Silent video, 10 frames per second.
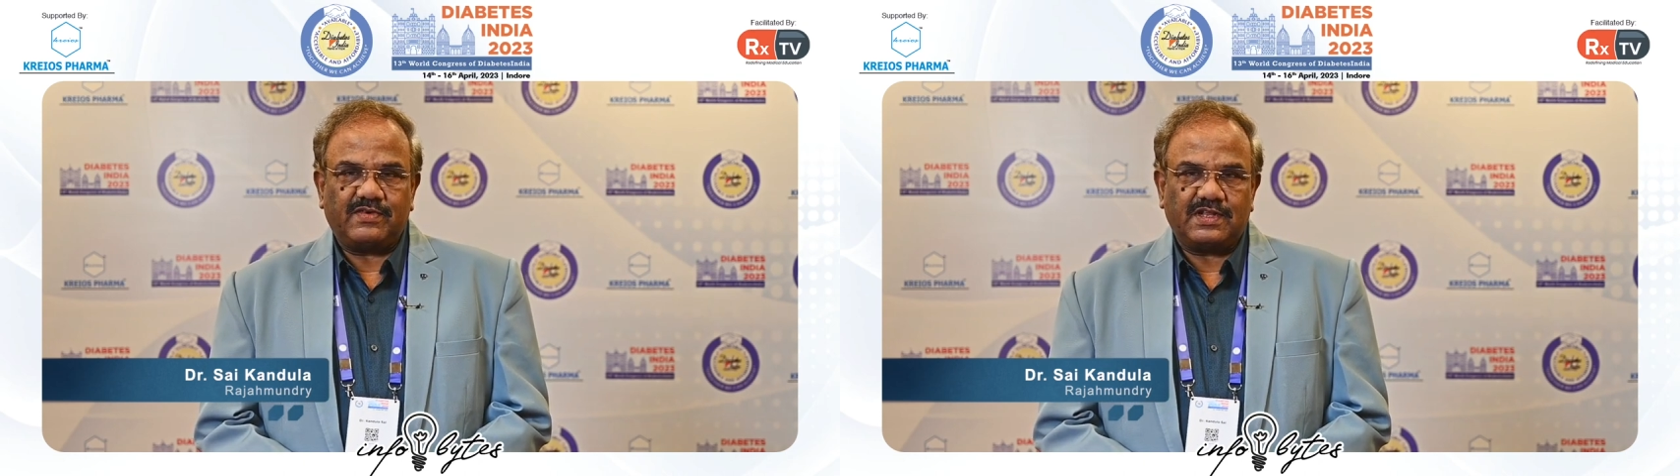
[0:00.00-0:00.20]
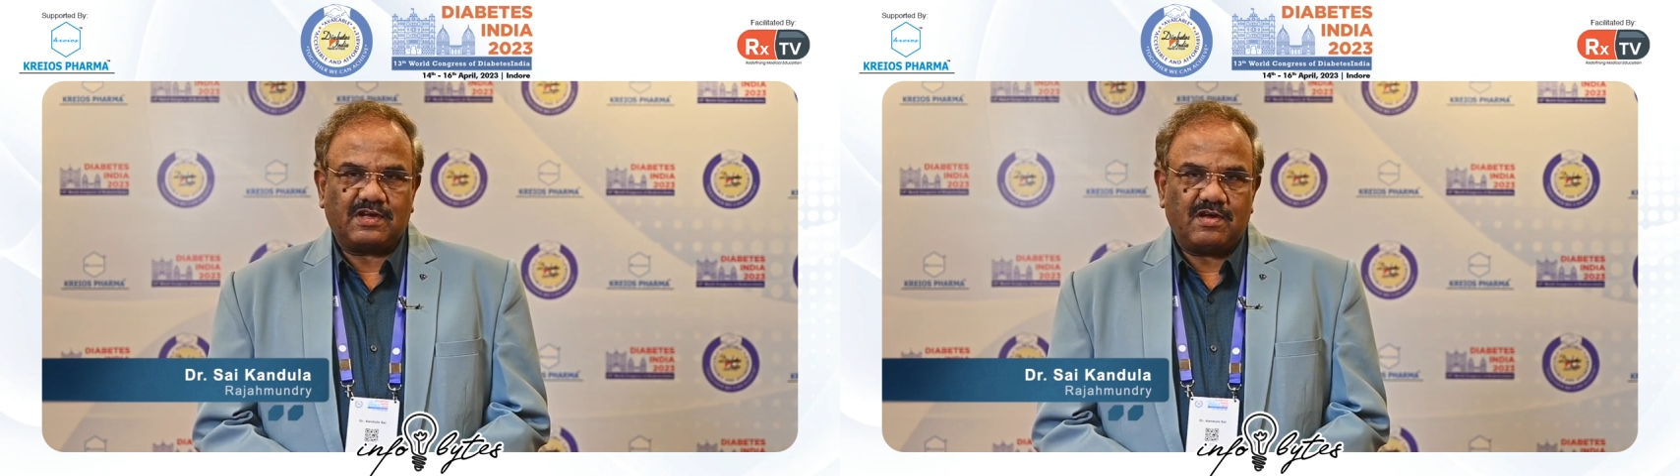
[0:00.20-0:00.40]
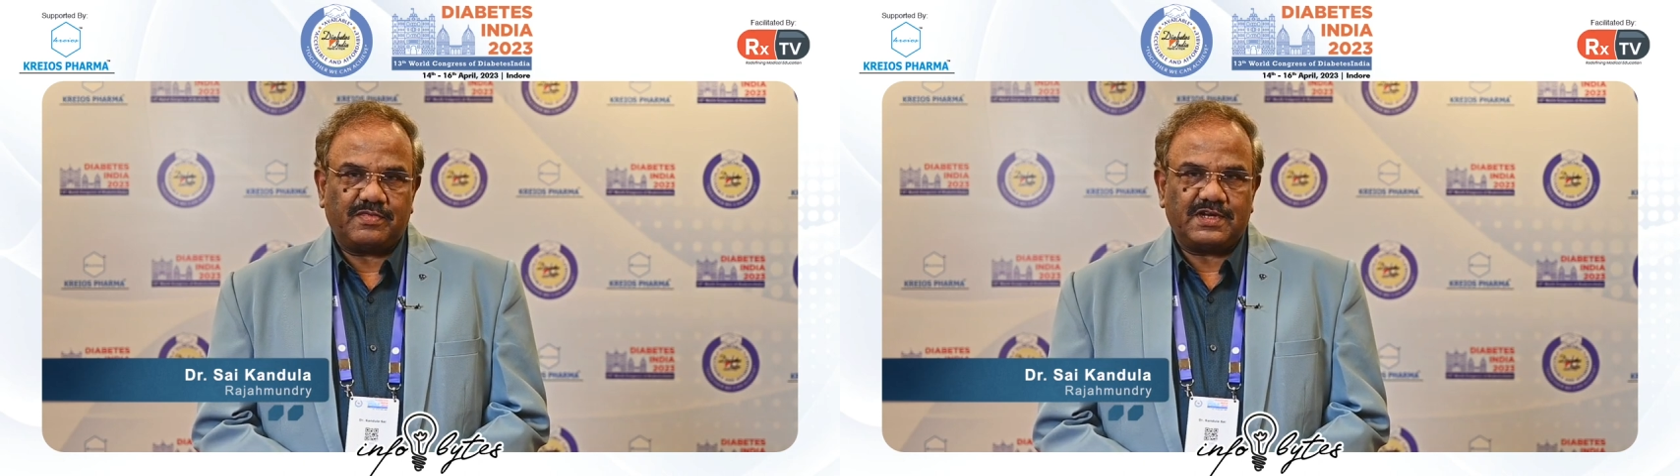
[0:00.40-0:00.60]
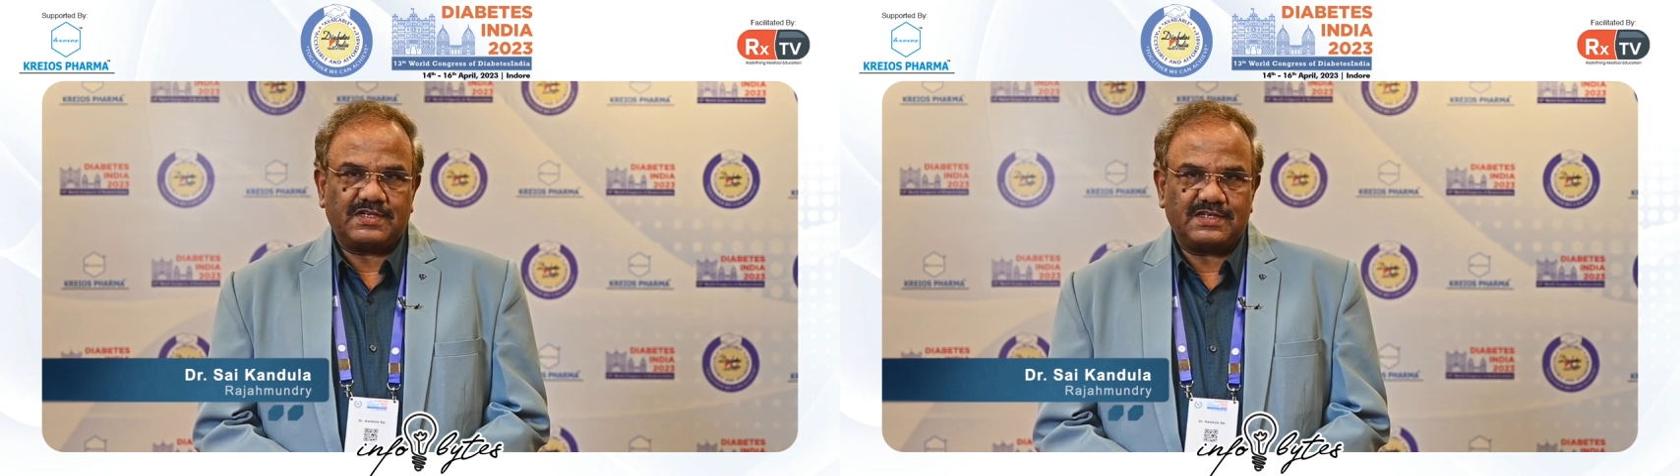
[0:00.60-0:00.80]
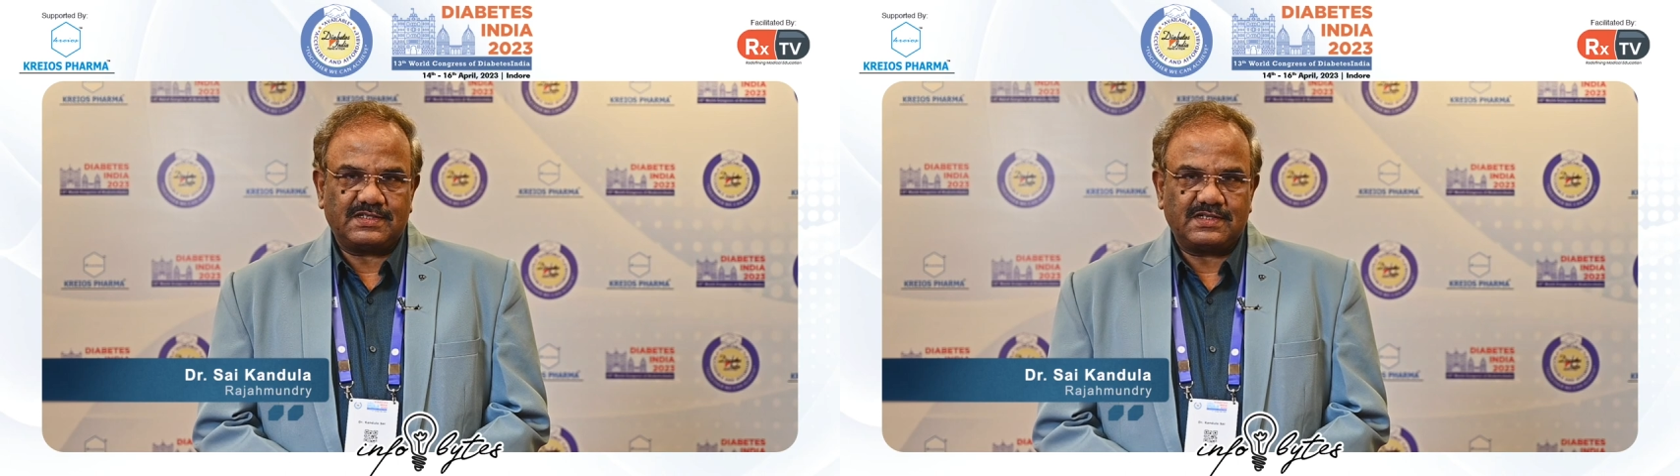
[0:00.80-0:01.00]
for the
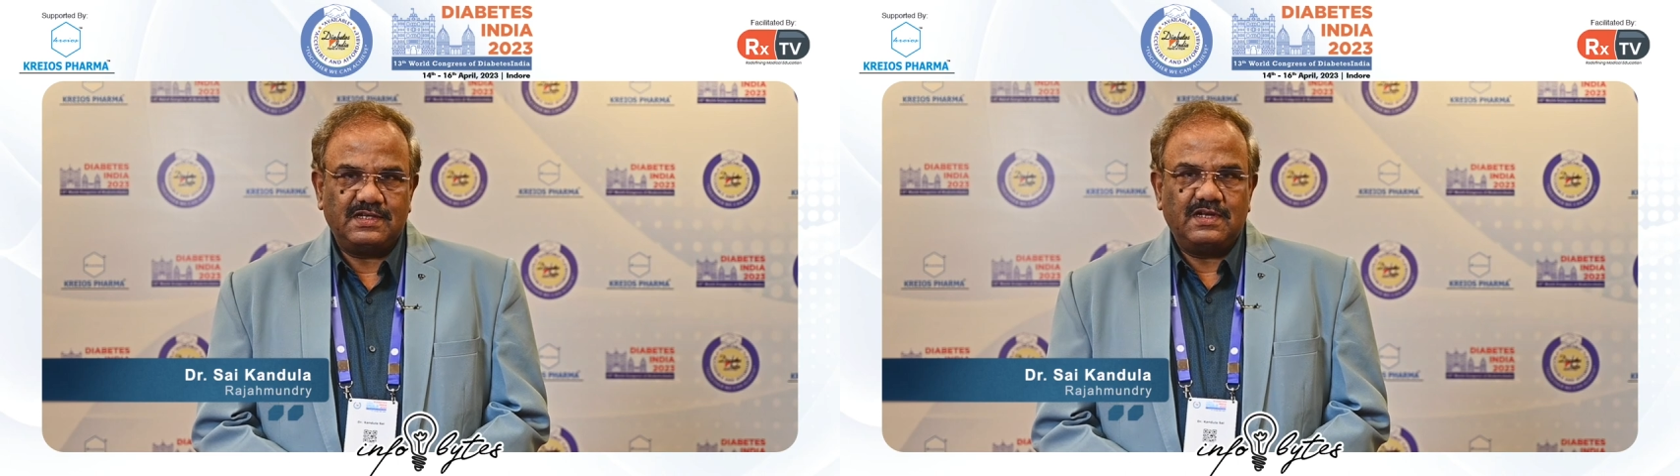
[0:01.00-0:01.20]
complications,